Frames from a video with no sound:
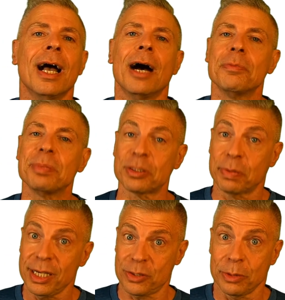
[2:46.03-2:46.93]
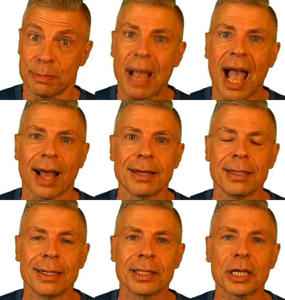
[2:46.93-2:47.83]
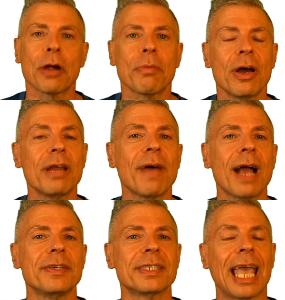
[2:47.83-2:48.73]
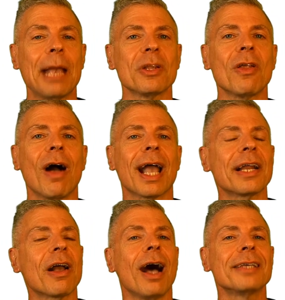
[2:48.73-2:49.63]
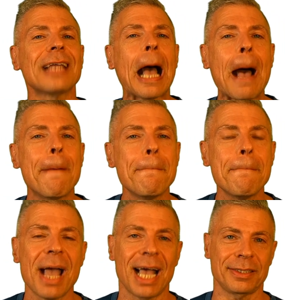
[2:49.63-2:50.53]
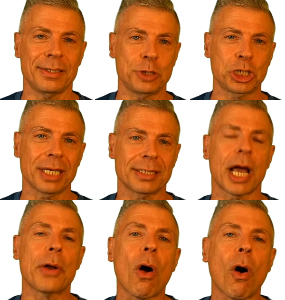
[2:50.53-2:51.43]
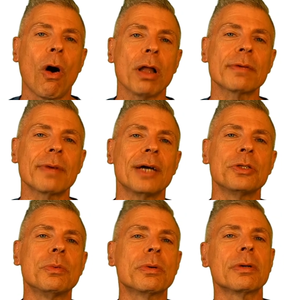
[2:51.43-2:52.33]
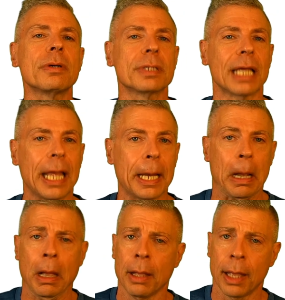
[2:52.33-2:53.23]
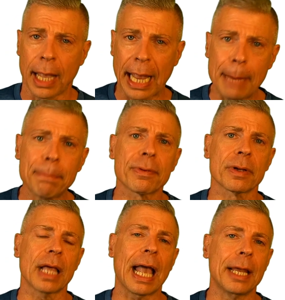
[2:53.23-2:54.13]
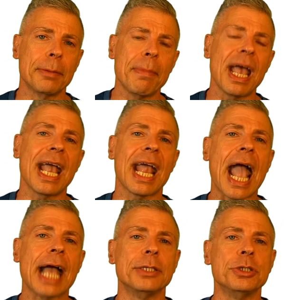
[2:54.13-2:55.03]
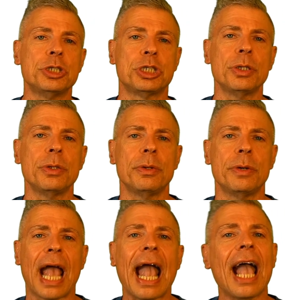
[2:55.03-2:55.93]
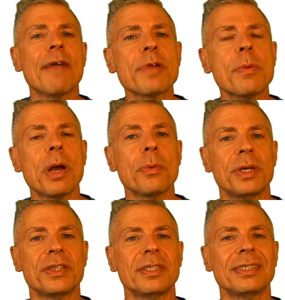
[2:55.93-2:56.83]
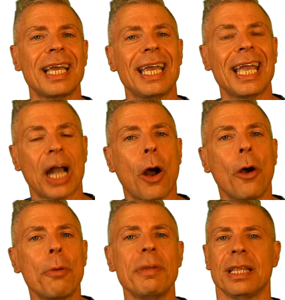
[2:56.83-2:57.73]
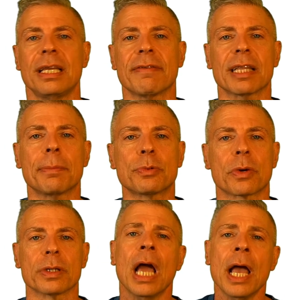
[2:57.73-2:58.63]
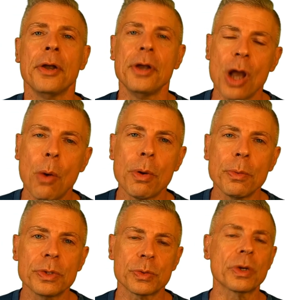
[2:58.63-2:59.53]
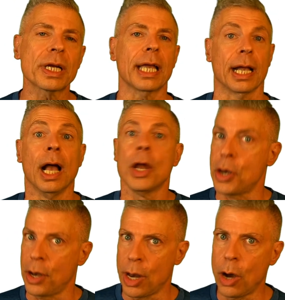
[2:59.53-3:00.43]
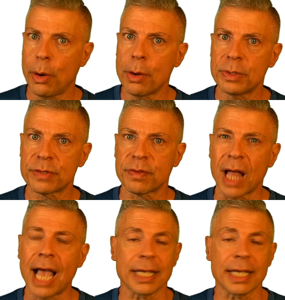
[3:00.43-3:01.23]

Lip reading: but the reason was bad. The coronavirus came along and caused a massive shutdown all around the world in April and May and June. Everyone was staying home in the developed world. No one was working. No one was flying.